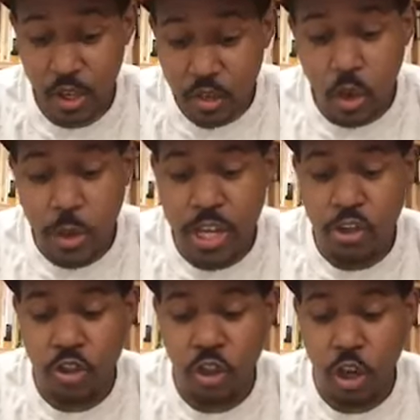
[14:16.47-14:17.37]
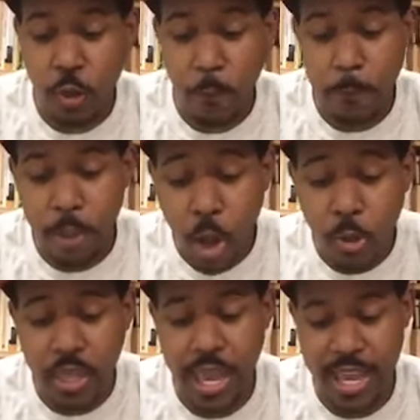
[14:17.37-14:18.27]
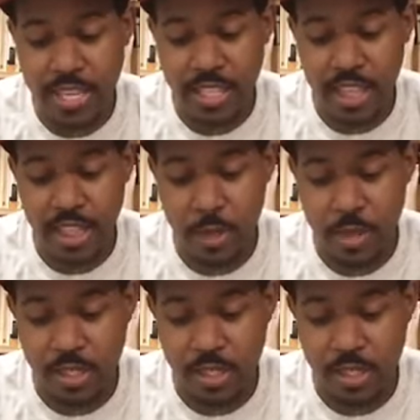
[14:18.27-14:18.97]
So he shook both hands at them